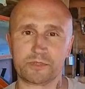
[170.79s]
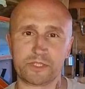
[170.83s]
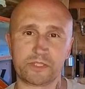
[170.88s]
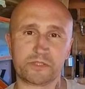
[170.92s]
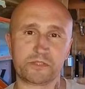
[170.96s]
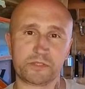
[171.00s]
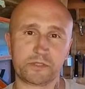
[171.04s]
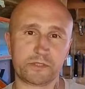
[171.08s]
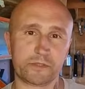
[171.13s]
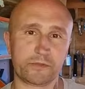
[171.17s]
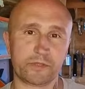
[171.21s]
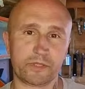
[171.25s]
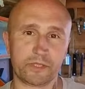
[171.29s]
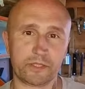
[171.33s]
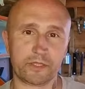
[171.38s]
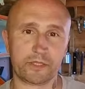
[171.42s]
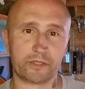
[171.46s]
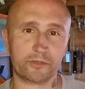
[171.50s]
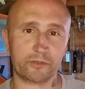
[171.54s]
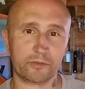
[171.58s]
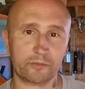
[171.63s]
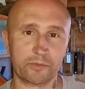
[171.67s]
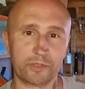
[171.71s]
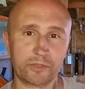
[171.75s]
more attention to it than
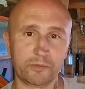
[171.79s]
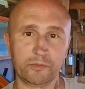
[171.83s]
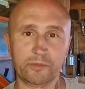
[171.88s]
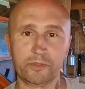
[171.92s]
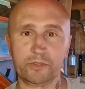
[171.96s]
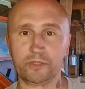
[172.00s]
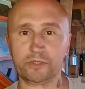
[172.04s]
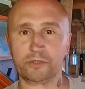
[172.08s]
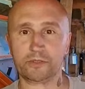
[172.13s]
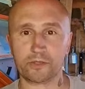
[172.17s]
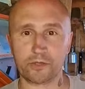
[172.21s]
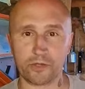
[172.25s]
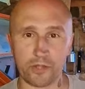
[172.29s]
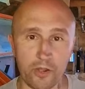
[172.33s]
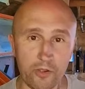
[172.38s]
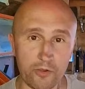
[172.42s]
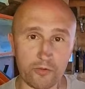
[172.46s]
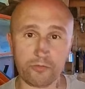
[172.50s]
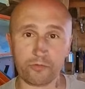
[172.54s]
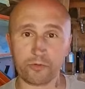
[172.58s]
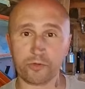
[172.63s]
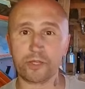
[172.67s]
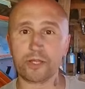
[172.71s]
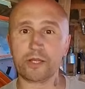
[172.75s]
I normally would, and gone
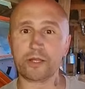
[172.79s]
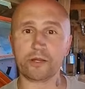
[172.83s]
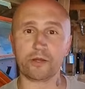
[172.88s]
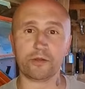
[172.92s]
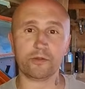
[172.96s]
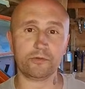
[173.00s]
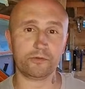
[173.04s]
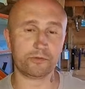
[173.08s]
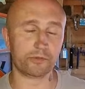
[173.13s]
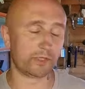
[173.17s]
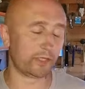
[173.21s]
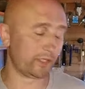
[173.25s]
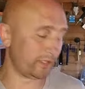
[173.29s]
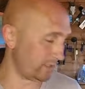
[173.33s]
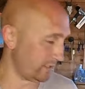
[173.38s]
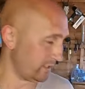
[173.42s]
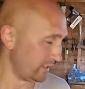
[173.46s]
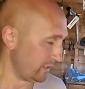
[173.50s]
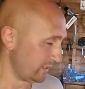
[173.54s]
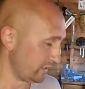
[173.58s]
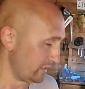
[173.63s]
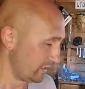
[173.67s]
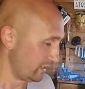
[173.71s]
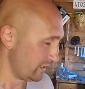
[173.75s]
over it,
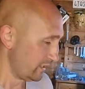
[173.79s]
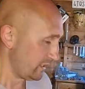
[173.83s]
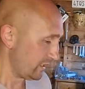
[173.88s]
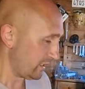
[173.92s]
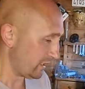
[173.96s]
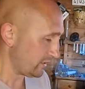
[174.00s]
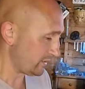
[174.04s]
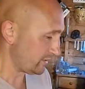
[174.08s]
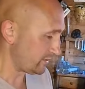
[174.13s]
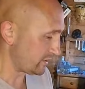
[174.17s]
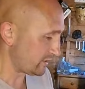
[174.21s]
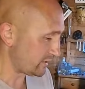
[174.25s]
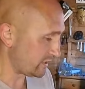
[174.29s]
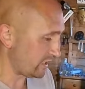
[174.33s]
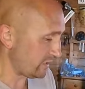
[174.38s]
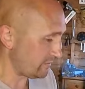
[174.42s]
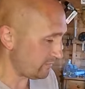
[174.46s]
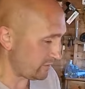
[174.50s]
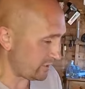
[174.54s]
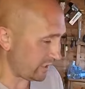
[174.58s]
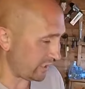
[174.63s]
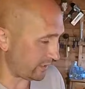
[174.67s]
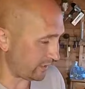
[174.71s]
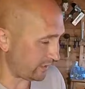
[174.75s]
and just
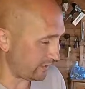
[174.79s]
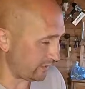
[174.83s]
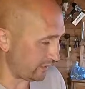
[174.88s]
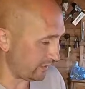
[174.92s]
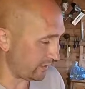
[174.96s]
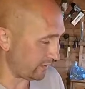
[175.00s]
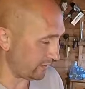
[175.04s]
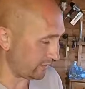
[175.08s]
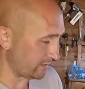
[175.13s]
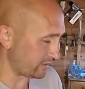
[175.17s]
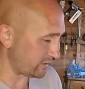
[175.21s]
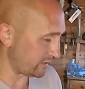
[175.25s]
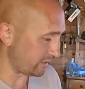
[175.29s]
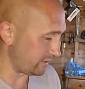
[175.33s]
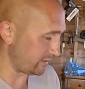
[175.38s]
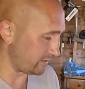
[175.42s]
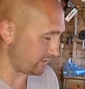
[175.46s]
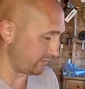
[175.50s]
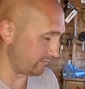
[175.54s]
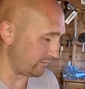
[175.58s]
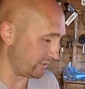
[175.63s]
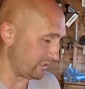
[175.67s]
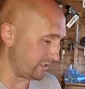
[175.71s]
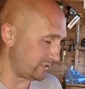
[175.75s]
keep checking the
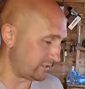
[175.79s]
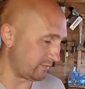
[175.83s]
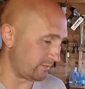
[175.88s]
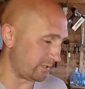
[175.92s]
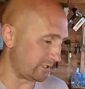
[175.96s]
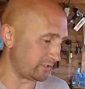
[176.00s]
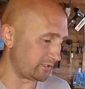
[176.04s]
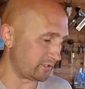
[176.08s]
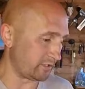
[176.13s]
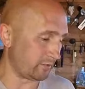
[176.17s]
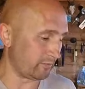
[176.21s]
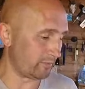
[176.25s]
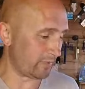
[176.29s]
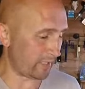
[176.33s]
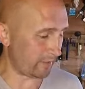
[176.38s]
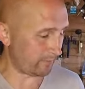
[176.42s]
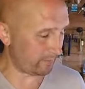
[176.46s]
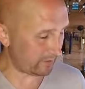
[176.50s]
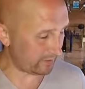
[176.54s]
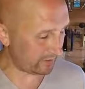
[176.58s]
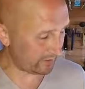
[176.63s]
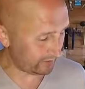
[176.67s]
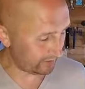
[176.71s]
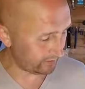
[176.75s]
underside of it to make sure I'm
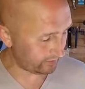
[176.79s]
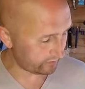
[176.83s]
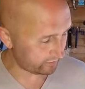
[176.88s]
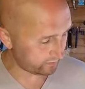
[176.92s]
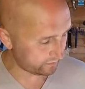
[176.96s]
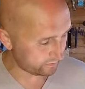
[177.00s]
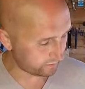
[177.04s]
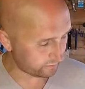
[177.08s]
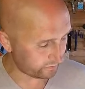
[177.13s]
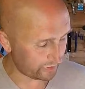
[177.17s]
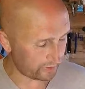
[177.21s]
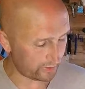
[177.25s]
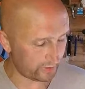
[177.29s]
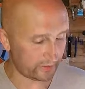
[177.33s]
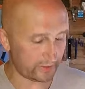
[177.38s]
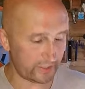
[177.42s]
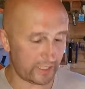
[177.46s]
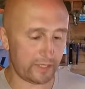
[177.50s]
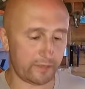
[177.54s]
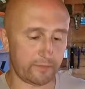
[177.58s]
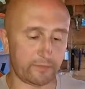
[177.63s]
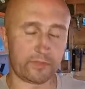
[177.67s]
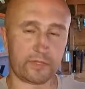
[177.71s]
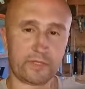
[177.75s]
happy with the
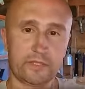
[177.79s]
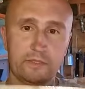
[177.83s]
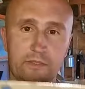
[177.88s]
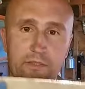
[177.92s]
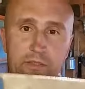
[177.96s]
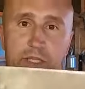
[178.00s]
depth,